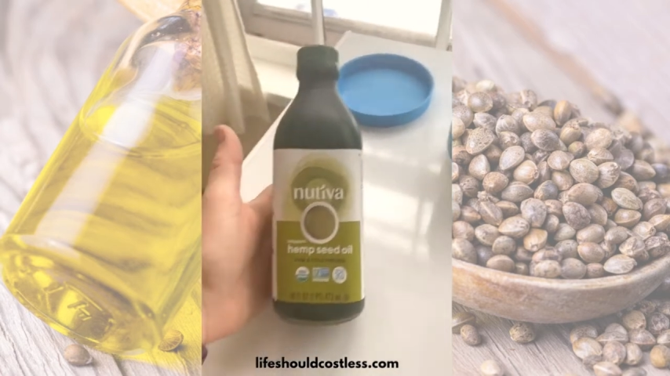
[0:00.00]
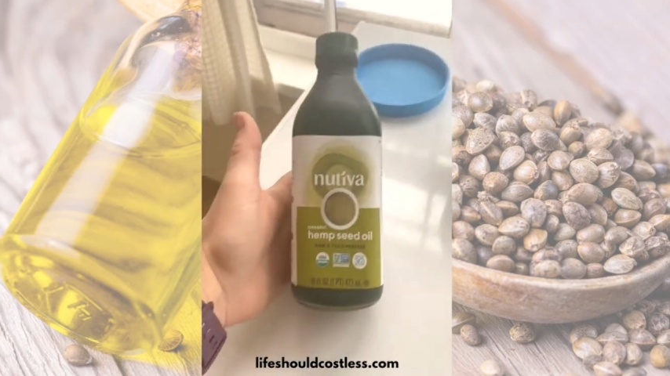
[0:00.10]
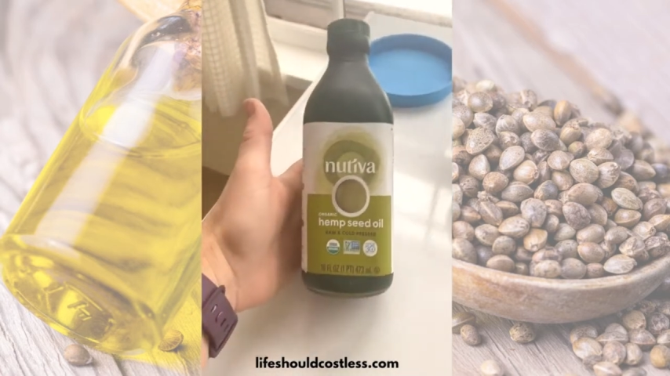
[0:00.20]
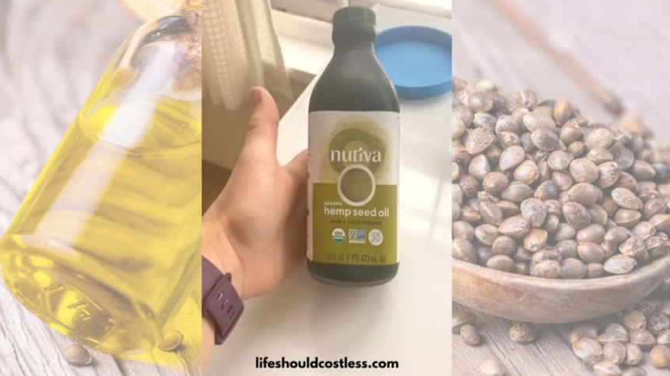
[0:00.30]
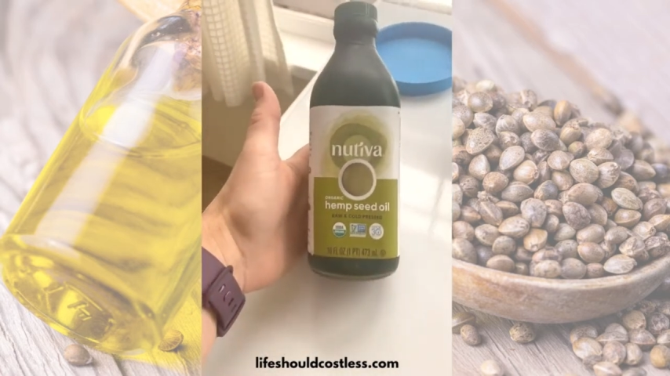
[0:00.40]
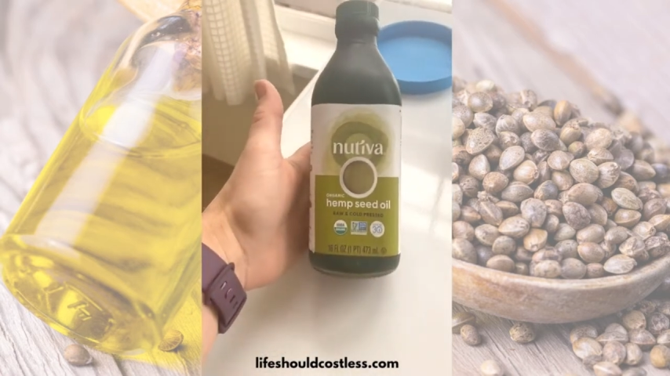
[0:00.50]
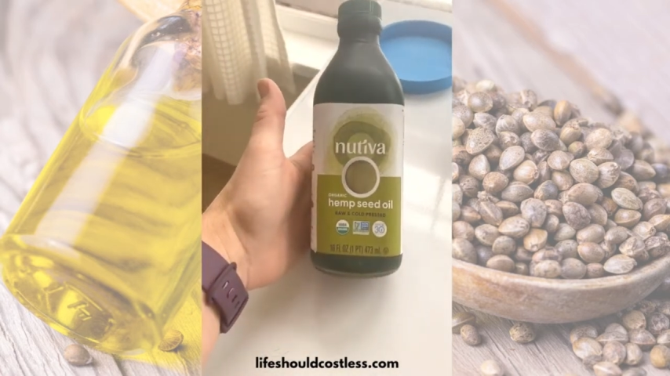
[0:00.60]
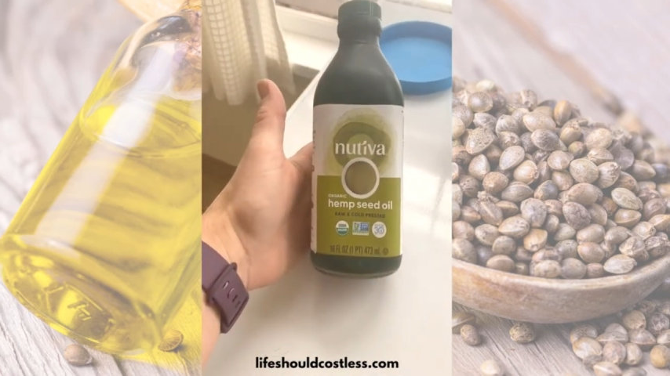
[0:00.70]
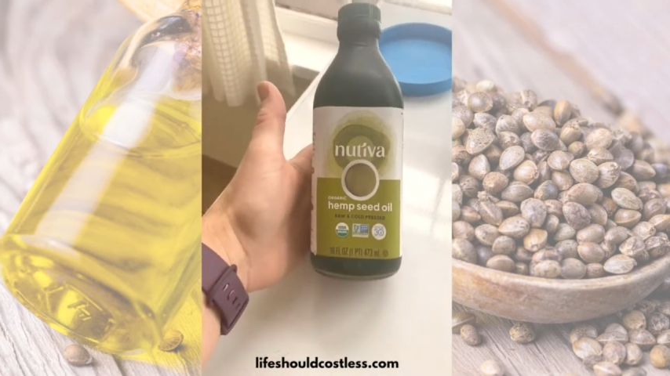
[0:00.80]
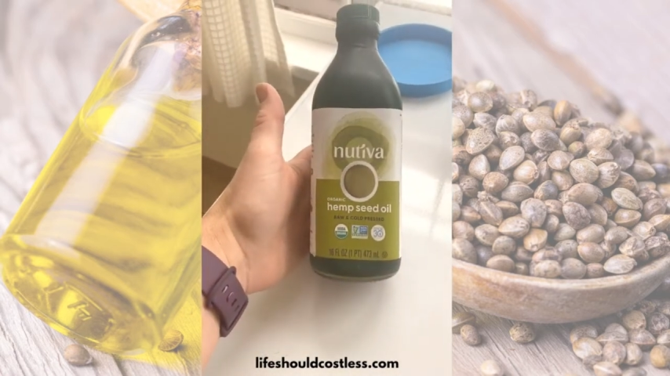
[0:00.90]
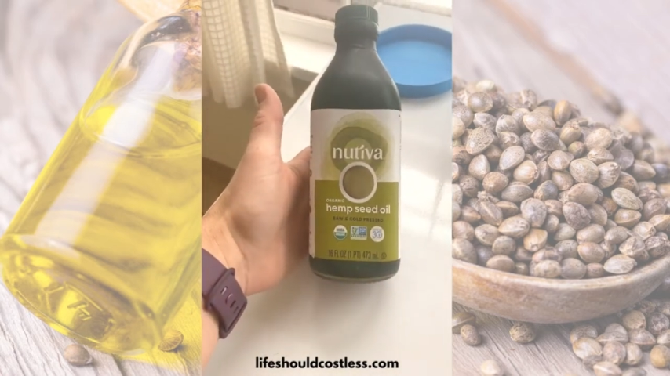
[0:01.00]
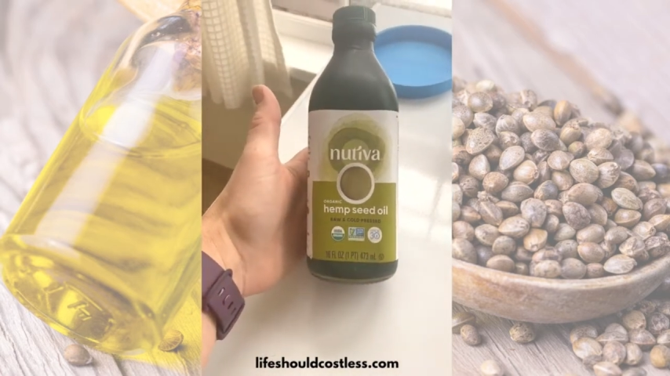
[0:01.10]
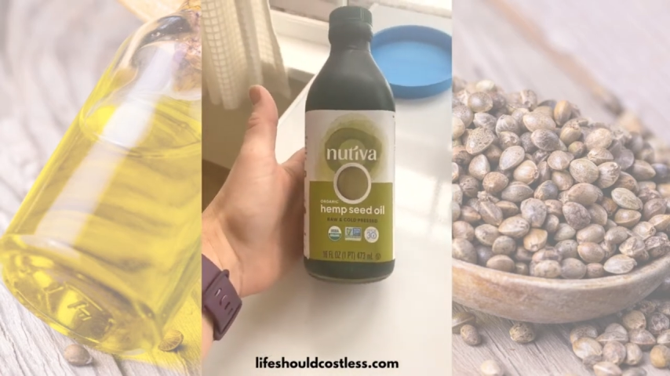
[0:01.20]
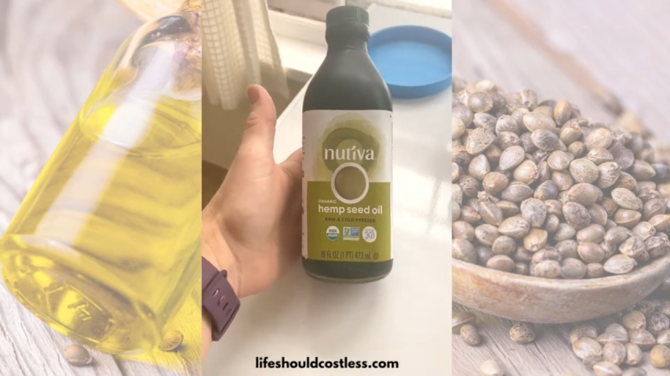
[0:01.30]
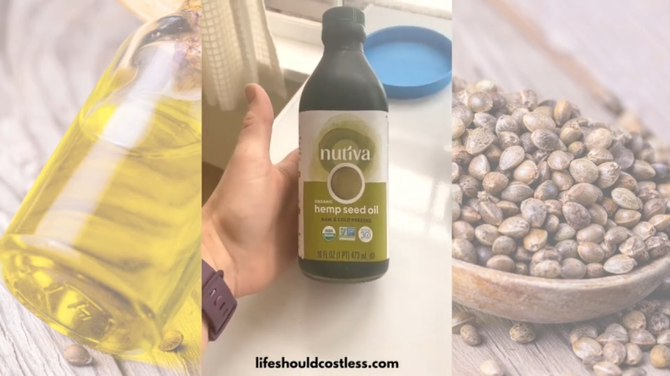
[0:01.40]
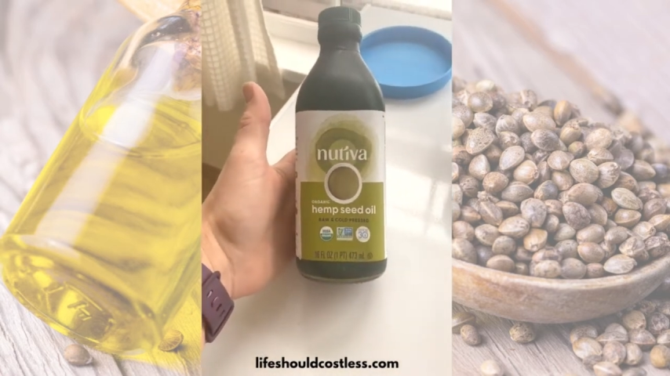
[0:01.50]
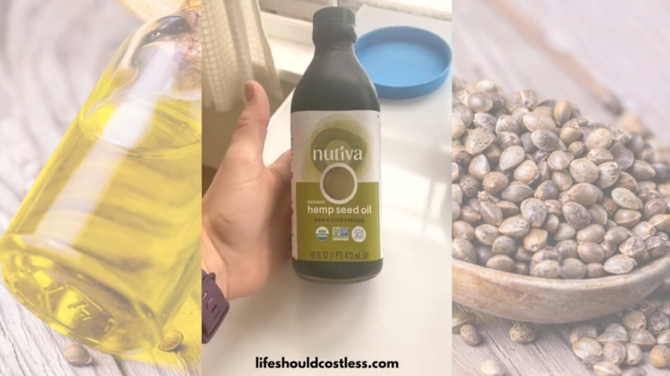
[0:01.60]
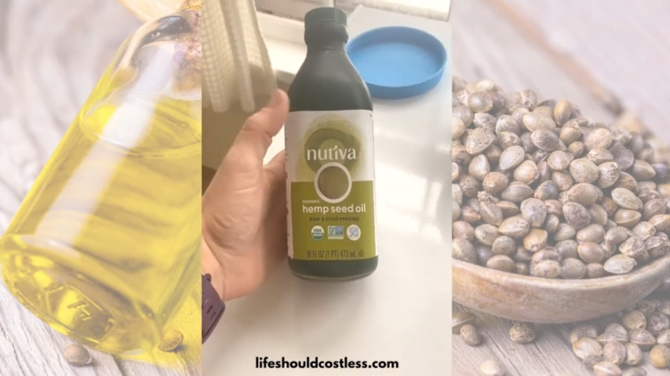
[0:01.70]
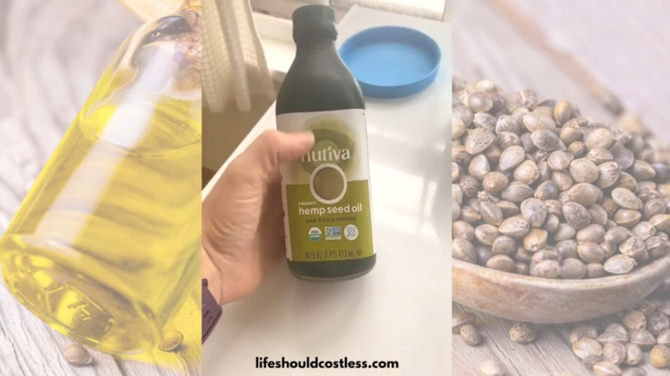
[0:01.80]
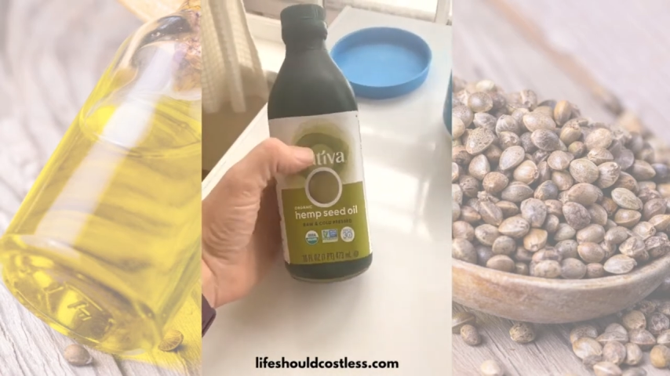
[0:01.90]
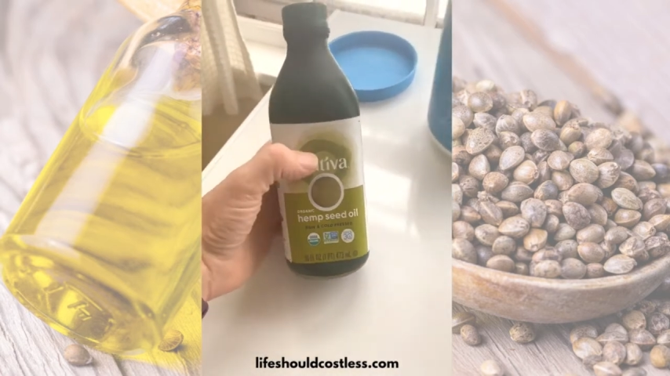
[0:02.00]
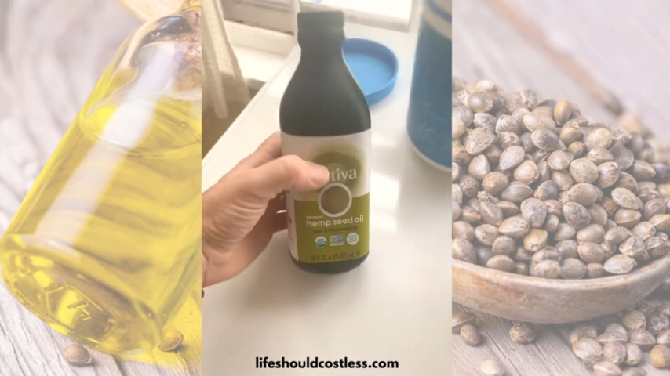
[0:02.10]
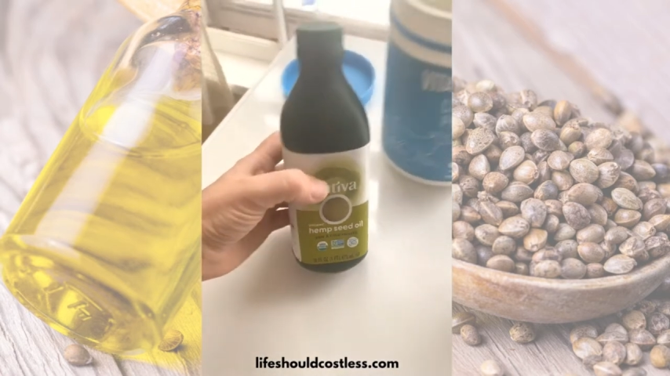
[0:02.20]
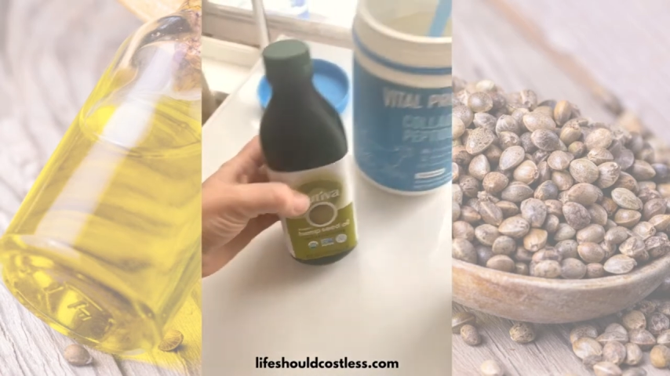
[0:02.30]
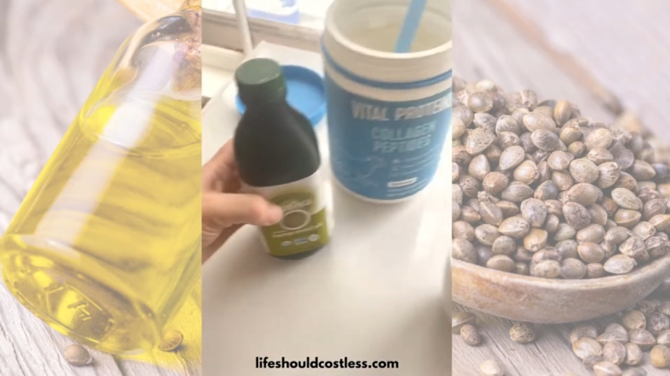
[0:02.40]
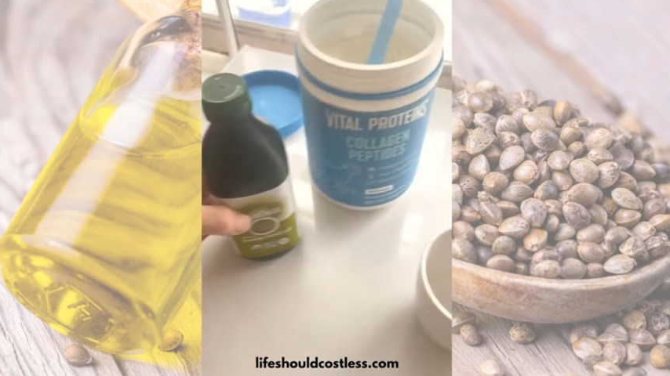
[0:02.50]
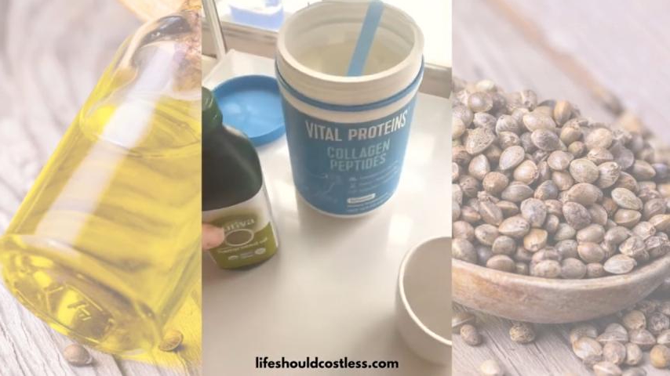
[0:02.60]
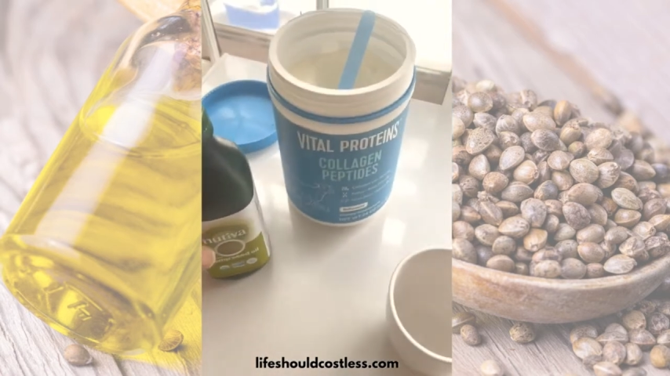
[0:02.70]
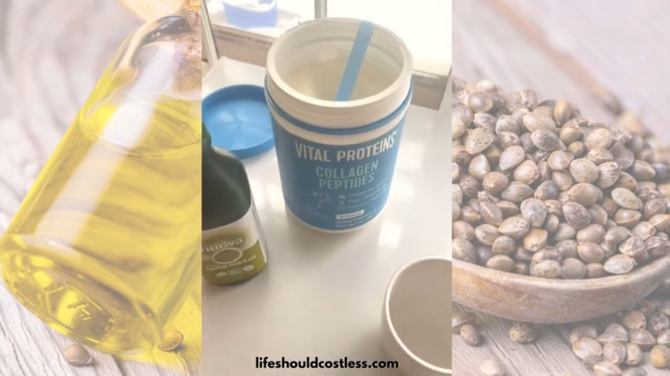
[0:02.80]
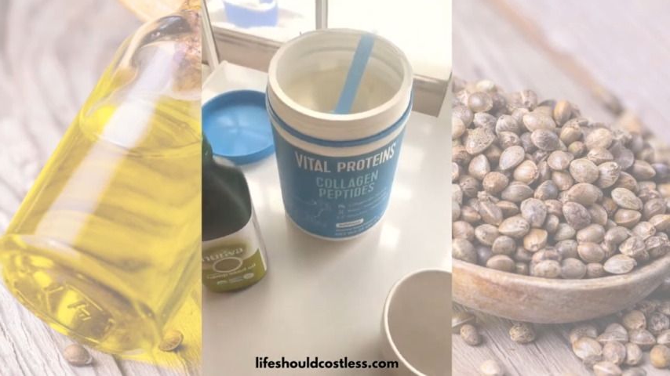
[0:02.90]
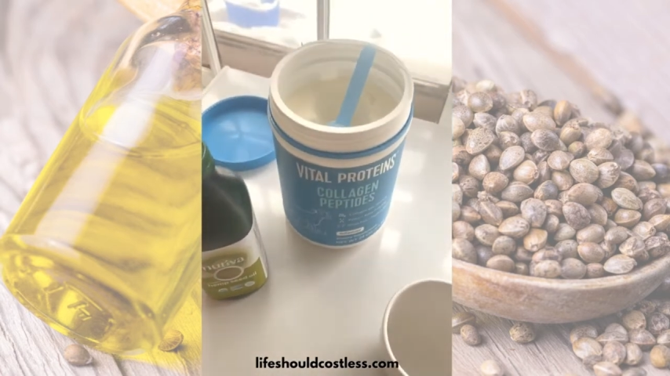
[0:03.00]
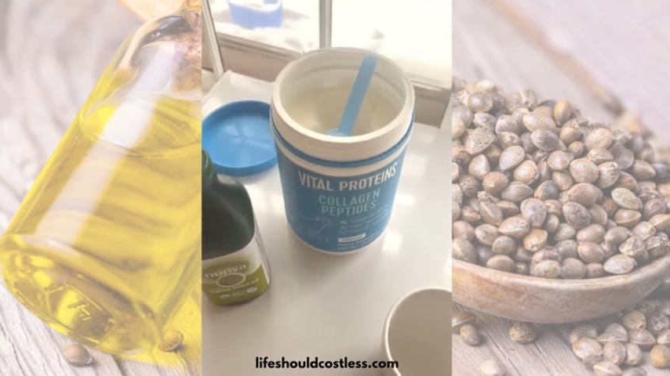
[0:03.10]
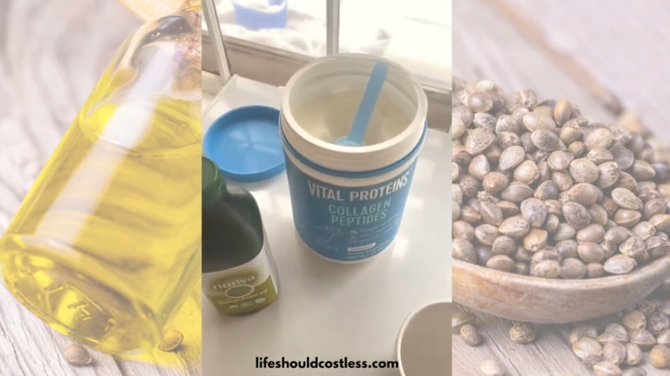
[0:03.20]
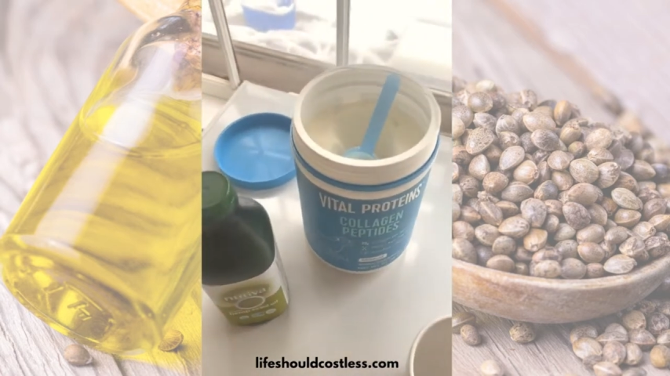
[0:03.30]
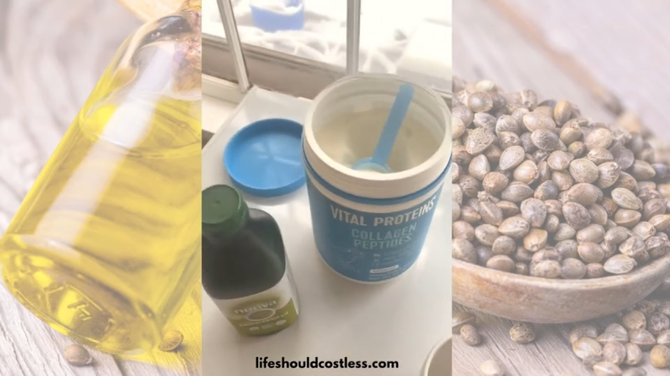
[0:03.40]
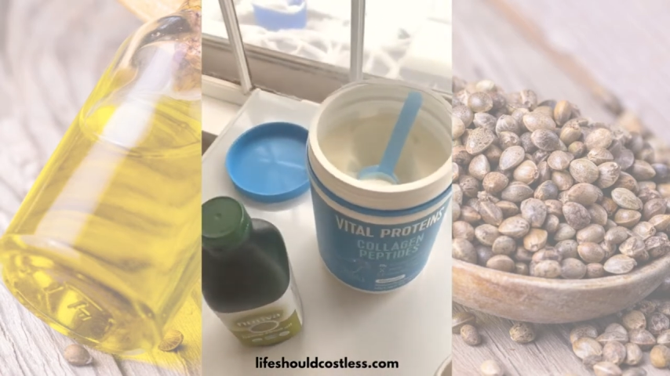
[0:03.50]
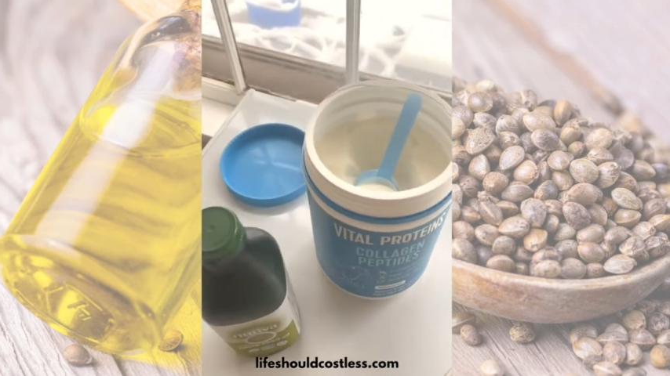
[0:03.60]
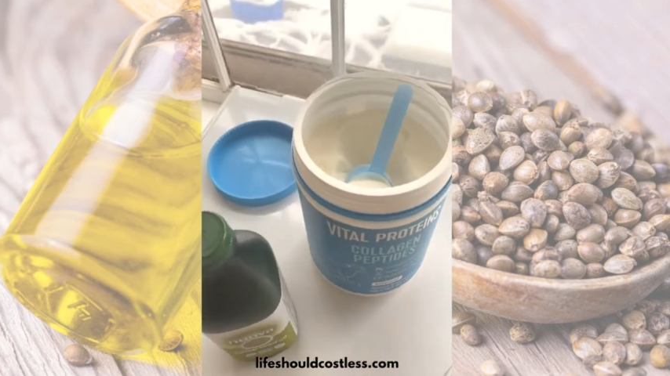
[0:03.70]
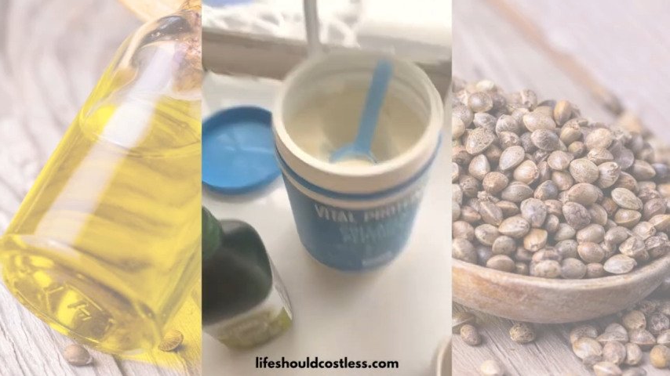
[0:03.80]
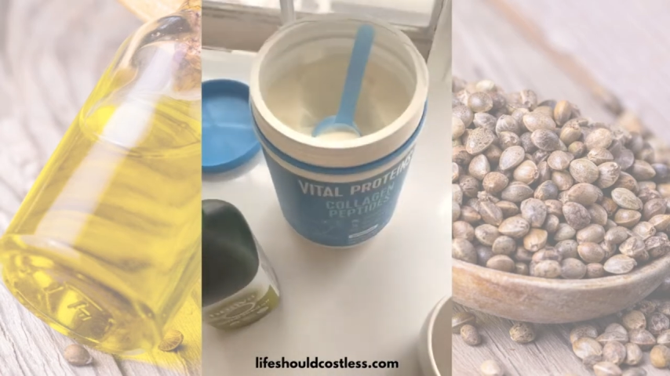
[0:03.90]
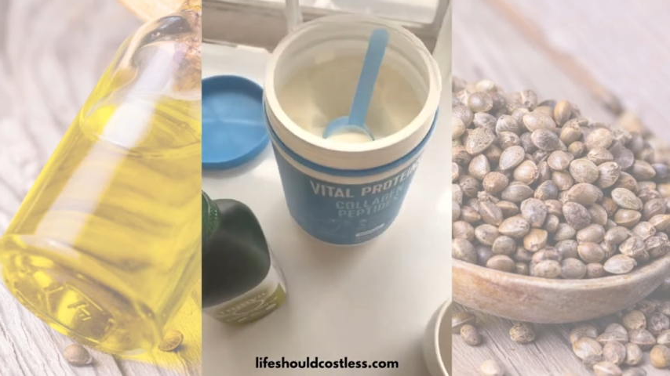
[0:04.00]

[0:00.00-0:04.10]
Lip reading: (no speaker visible)